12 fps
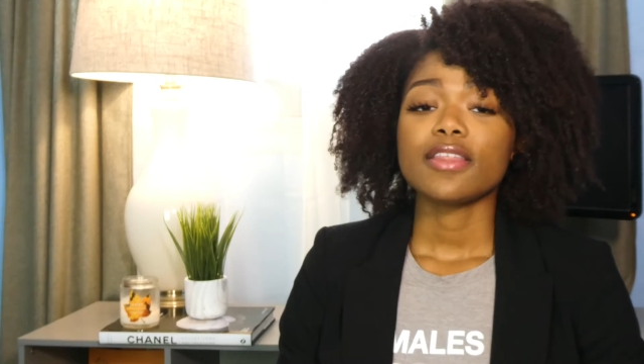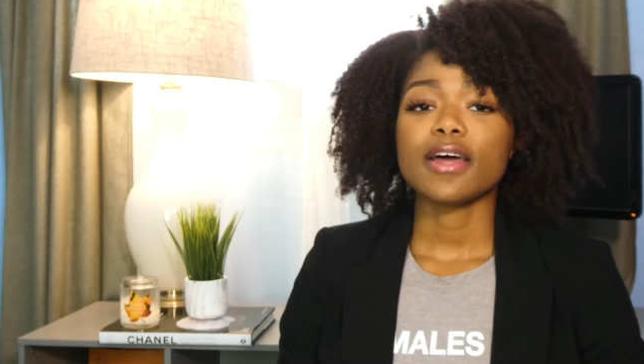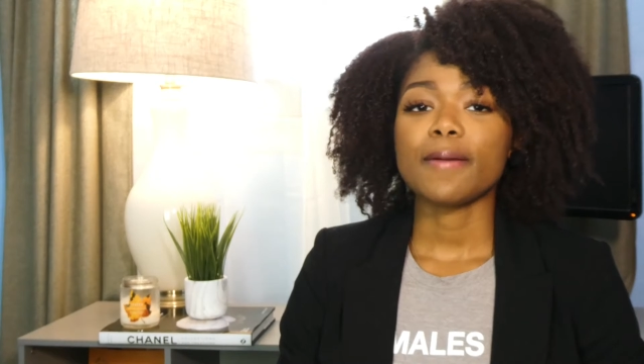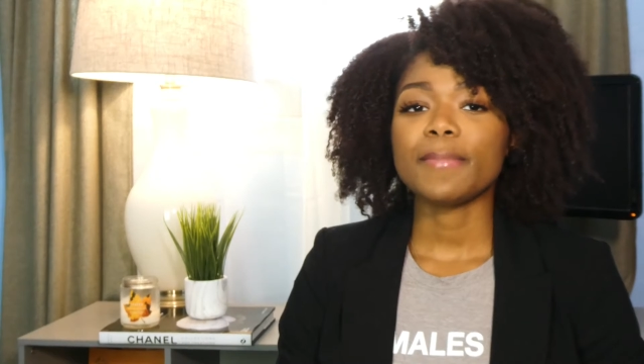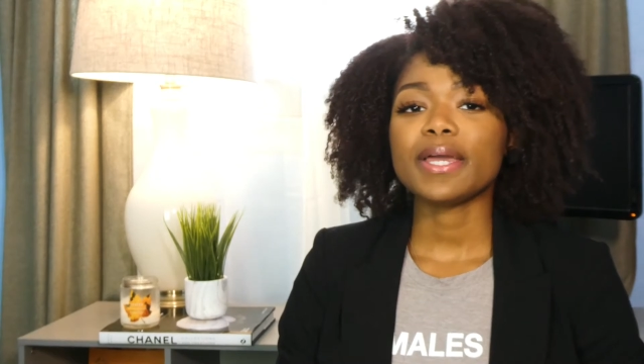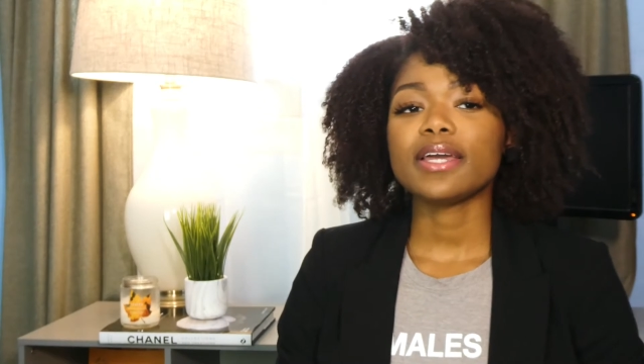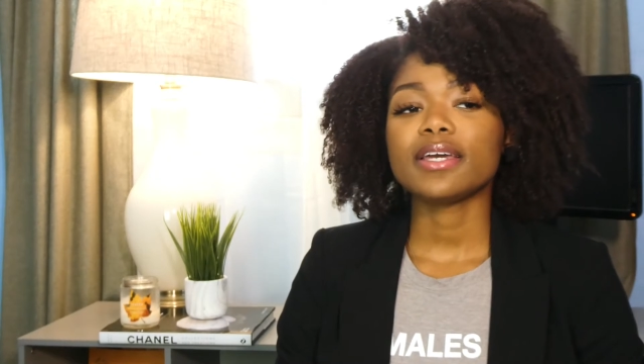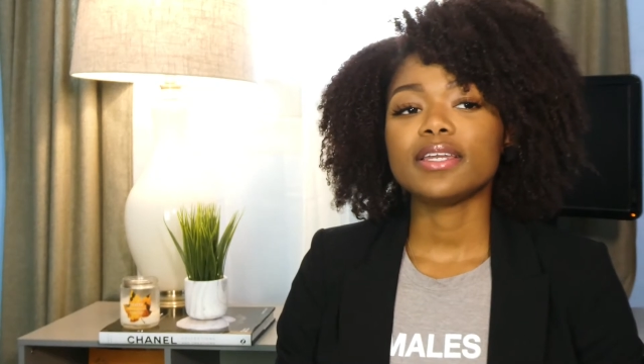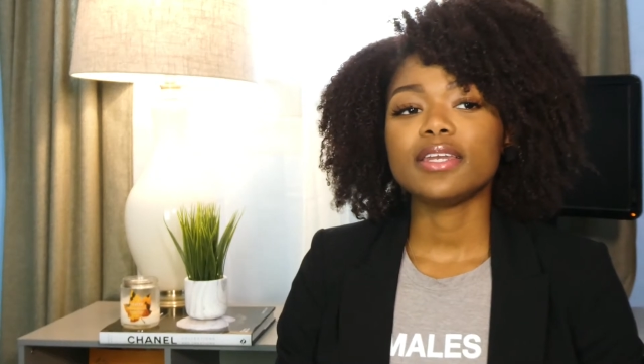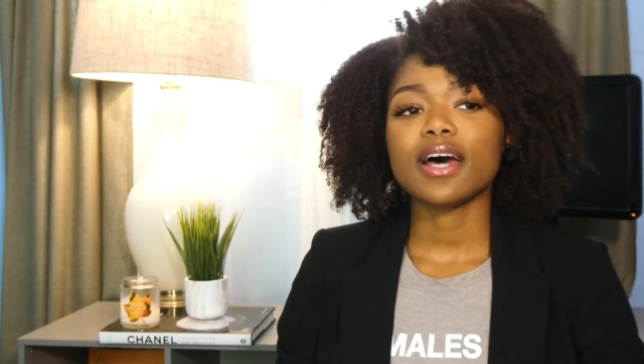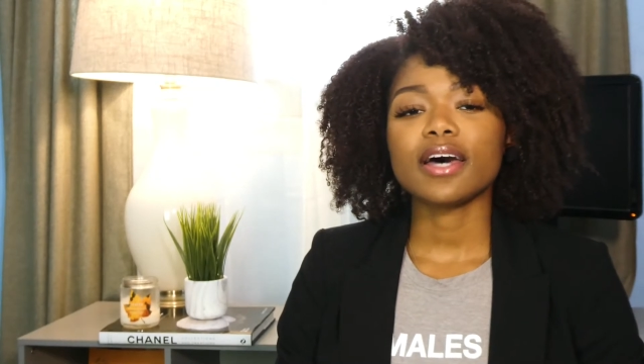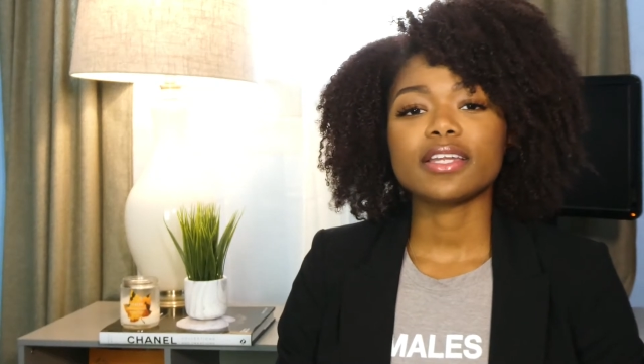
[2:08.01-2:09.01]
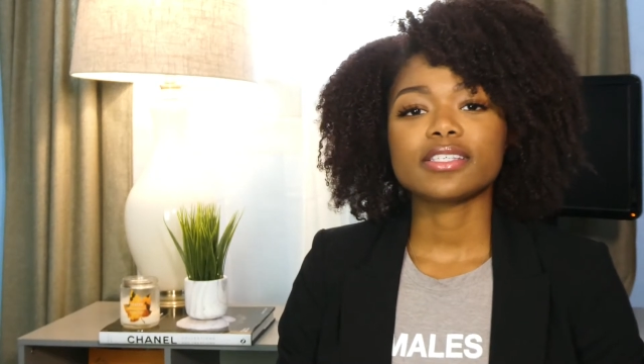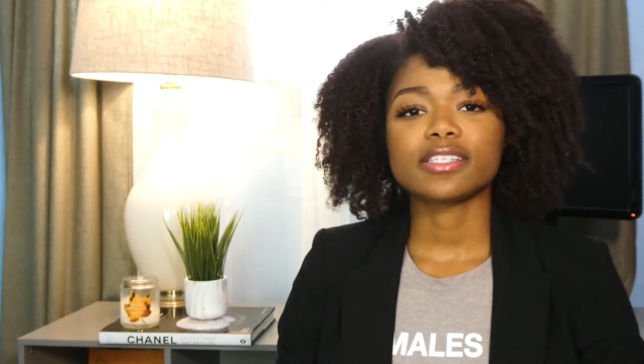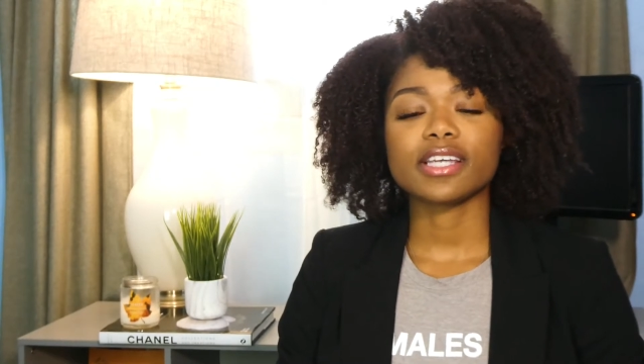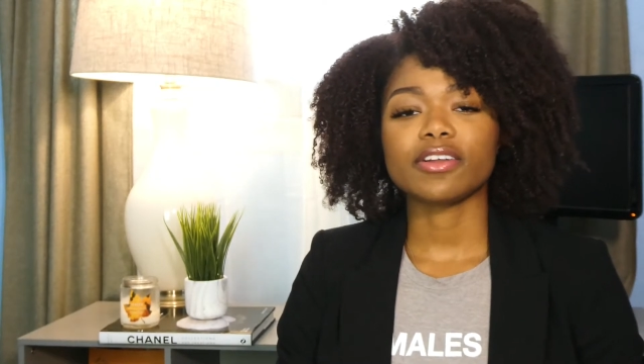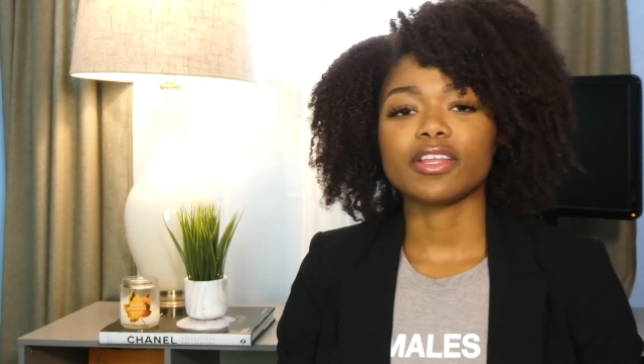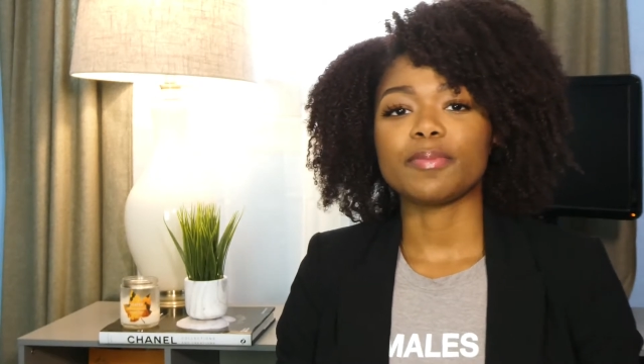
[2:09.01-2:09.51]
that may not
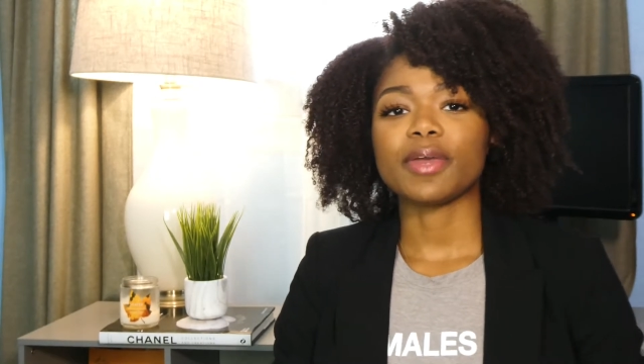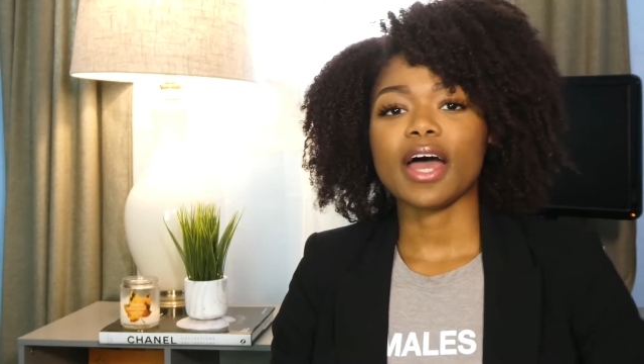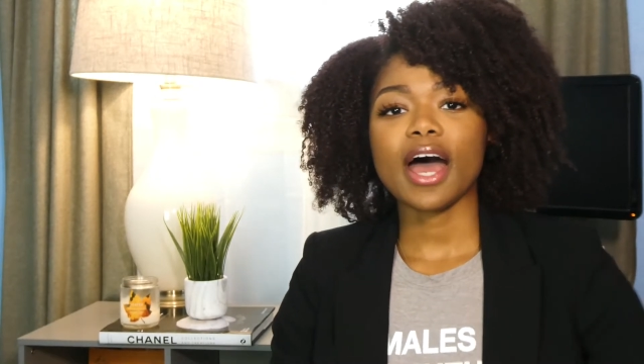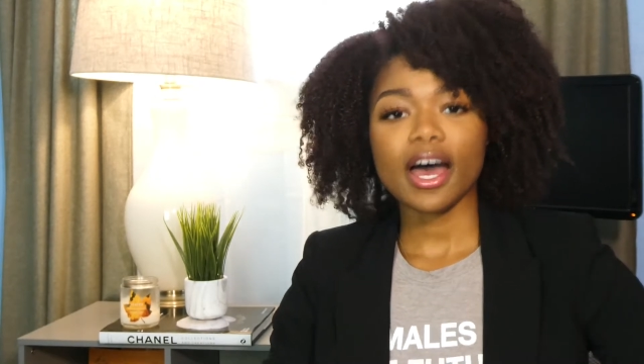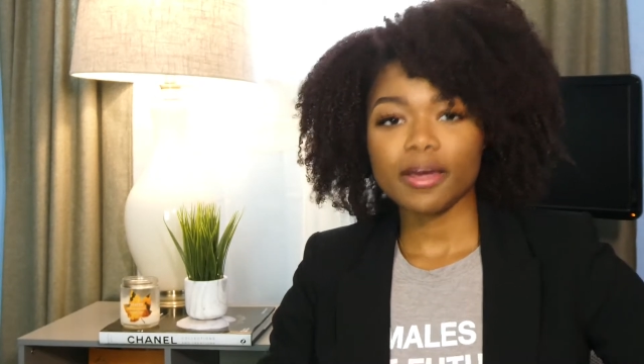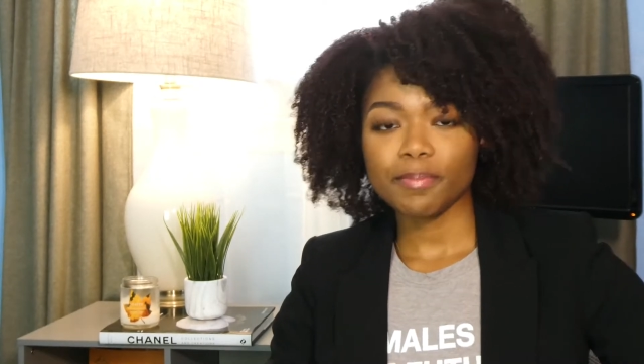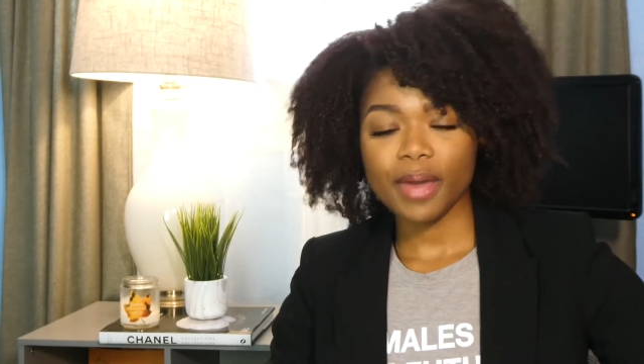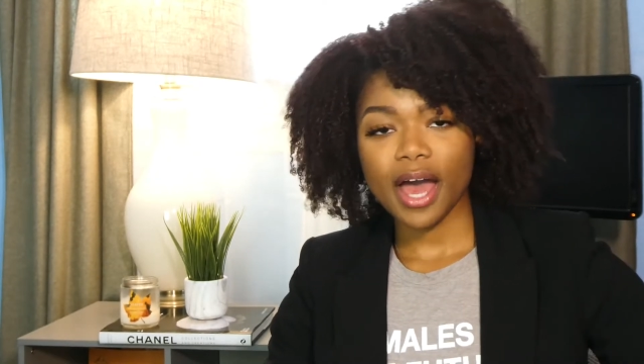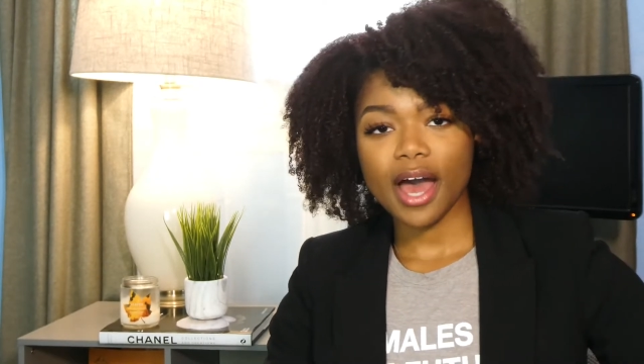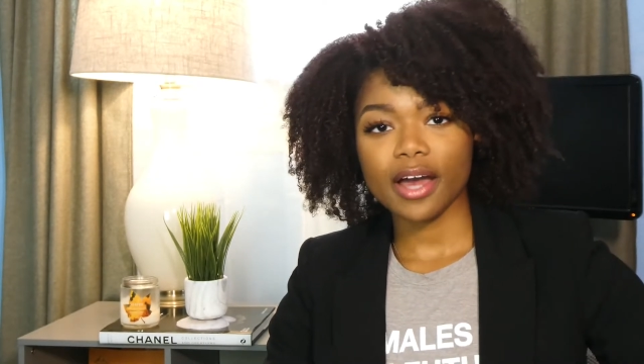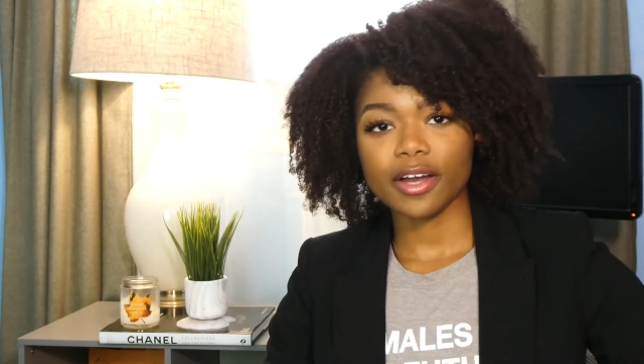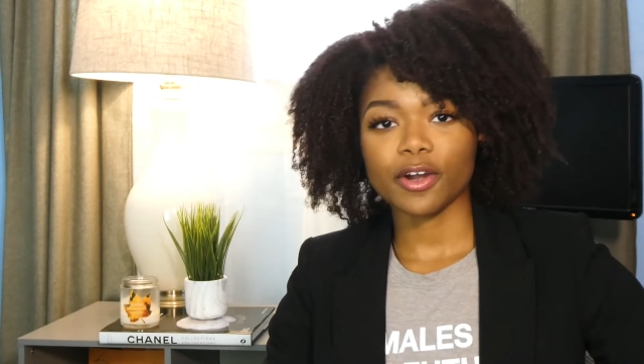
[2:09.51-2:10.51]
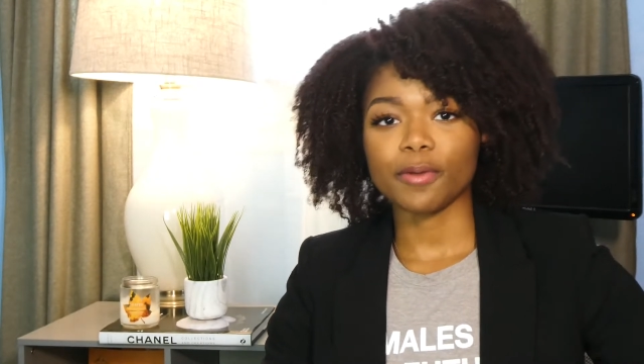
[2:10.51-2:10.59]
necessarily be a handbag